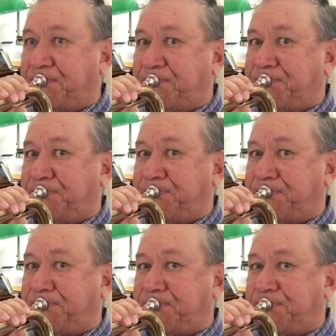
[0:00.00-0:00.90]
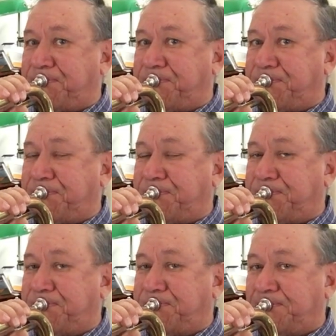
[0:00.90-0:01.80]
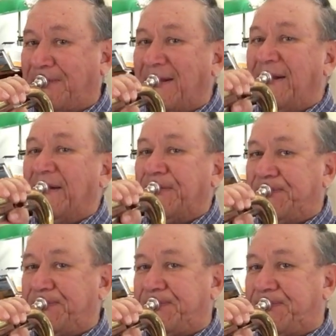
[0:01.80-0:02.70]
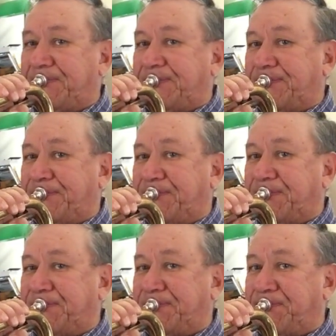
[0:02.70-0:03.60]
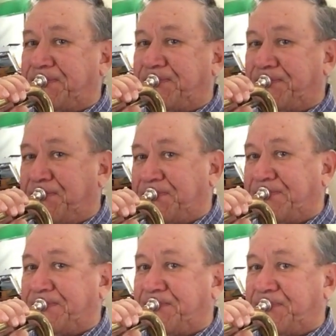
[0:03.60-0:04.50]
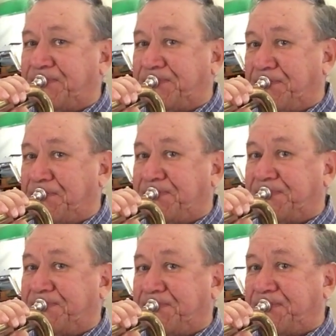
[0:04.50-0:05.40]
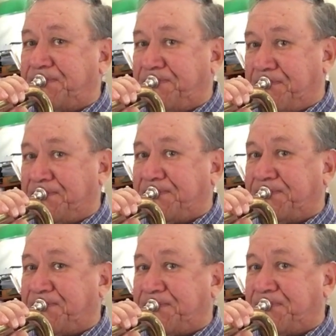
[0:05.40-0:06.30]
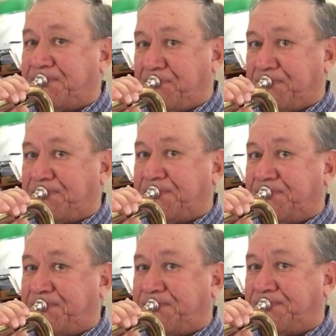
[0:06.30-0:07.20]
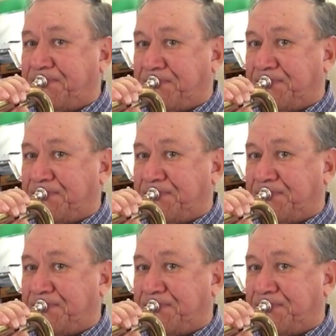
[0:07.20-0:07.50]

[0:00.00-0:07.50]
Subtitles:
No one is speaking in this clip.